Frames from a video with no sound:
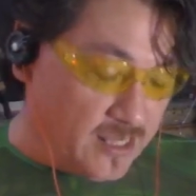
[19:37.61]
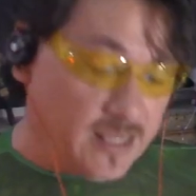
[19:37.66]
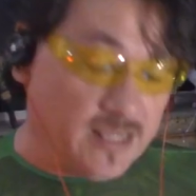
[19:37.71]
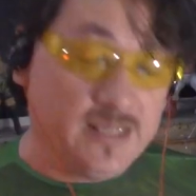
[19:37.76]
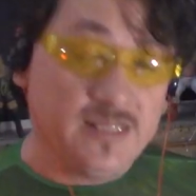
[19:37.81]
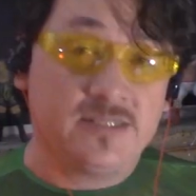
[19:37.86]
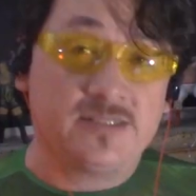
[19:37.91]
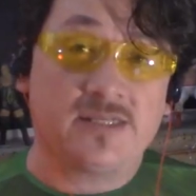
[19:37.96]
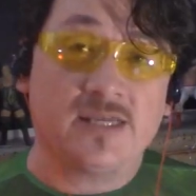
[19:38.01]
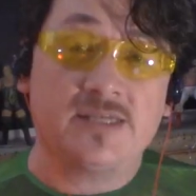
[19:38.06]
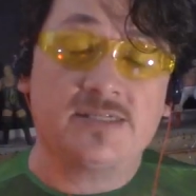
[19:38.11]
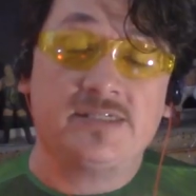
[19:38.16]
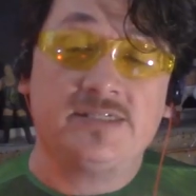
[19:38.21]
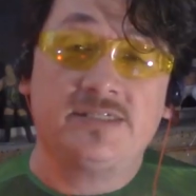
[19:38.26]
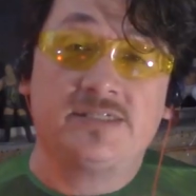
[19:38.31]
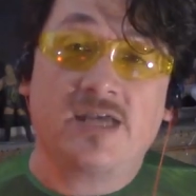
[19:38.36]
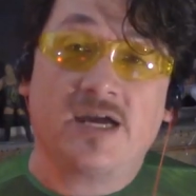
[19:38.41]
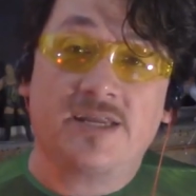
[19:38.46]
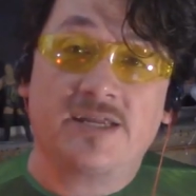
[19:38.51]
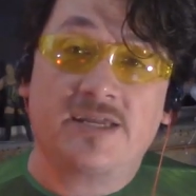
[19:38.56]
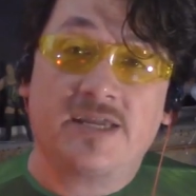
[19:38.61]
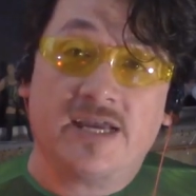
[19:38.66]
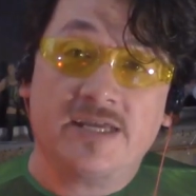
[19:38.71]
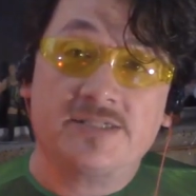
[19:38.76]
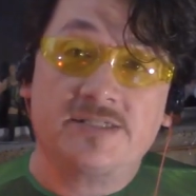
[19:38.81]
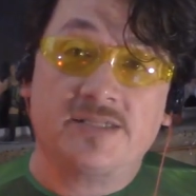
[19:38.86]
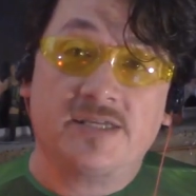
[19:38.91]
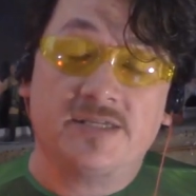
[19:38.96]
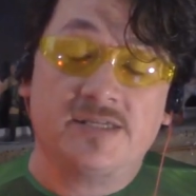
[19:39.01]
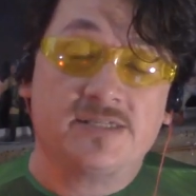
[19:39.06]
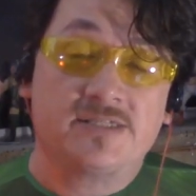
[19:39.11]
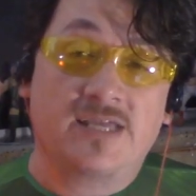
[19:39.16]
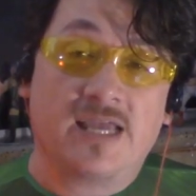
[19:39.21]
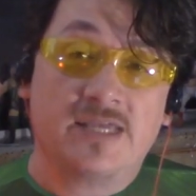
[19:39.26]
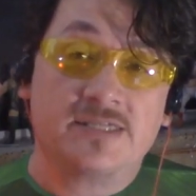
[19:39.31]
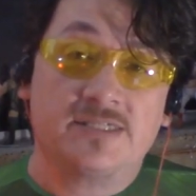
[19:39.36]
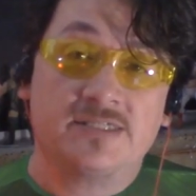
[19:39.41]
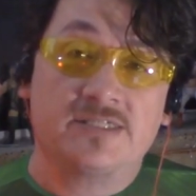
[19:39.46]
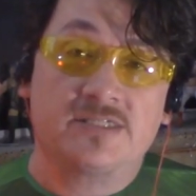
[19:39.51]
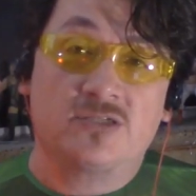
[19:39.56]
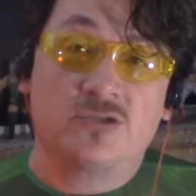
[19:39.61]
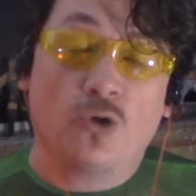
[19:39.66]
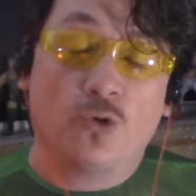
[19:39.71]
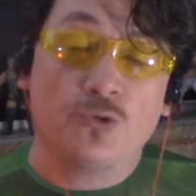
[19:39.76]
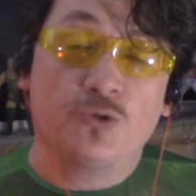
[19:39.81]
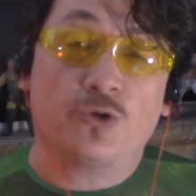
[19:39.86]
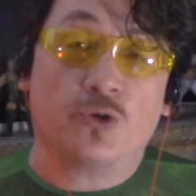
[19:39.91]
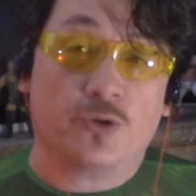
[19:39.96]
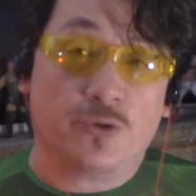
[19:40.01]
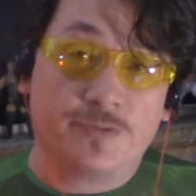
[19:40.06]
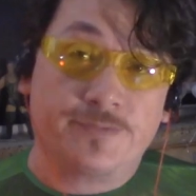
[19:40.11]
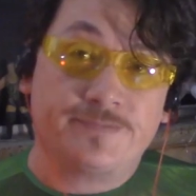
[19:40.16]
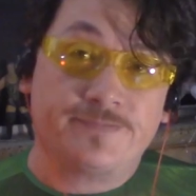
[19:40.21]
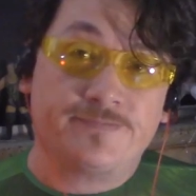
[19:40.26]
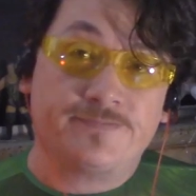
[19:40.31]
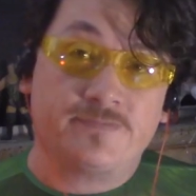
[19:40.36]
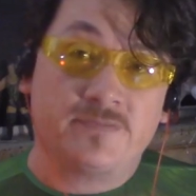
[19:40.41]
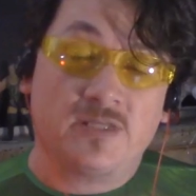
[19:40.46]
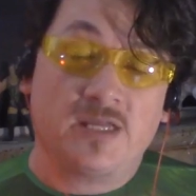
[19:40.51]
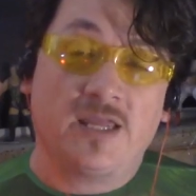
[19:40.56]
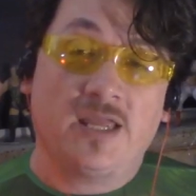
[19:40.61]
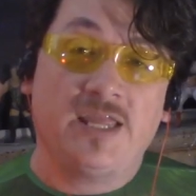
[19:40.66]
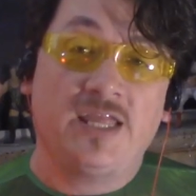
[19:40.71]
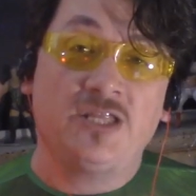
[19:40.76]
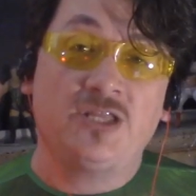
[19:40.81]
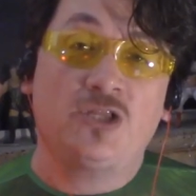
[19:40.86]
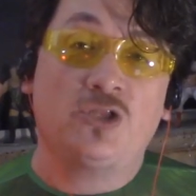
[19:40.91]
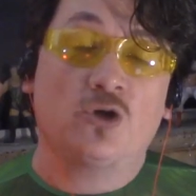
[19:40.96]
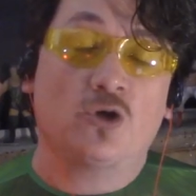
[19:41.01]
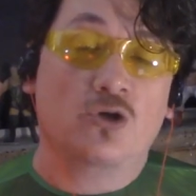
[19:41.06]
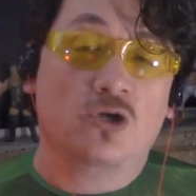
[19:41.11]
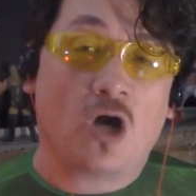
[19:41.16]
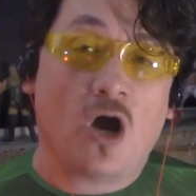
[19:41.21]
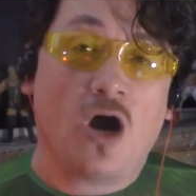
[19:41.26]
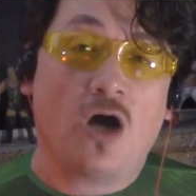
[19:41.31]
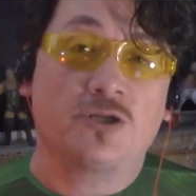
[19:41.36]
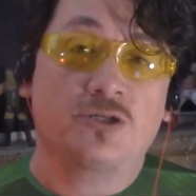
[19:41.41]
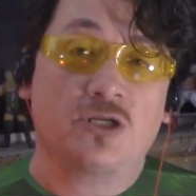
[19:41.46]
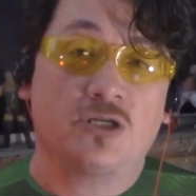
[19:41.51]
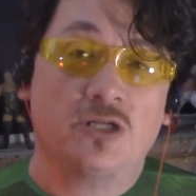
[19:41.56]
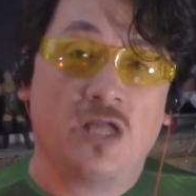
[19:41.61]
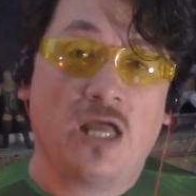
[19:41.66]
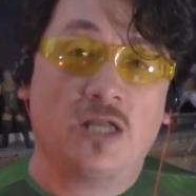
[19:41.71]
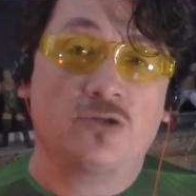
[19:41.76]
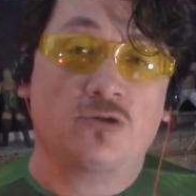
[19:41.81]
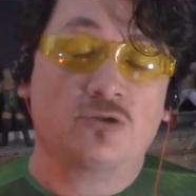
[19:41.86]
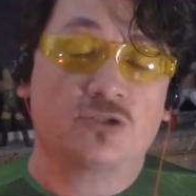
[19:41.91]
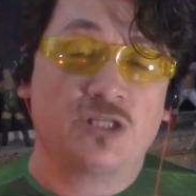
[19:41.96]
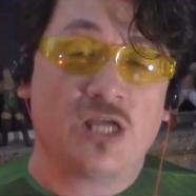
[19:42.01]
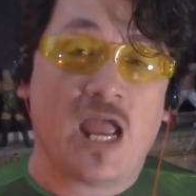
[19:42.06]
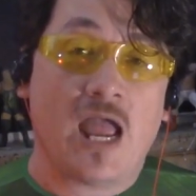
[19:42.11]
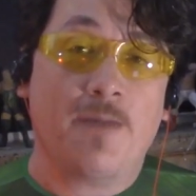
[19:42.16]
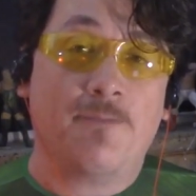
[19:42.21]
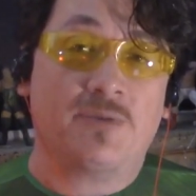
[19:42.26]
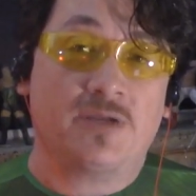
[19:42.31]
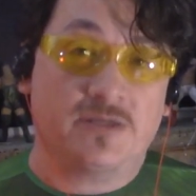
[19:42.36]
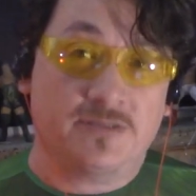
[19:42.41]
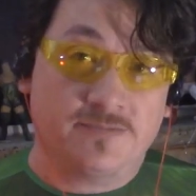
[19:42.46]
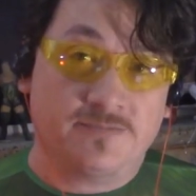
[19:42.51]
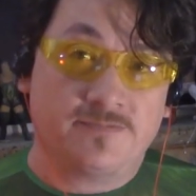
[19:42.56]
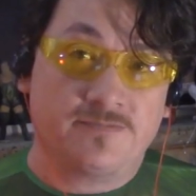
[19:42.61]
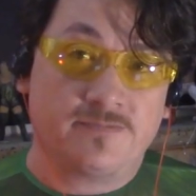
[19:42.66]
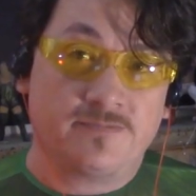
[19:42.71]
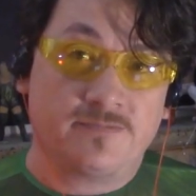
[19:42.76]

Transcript: He says he's got a guest, and his guest is Gunther, the Intercontinental Champion,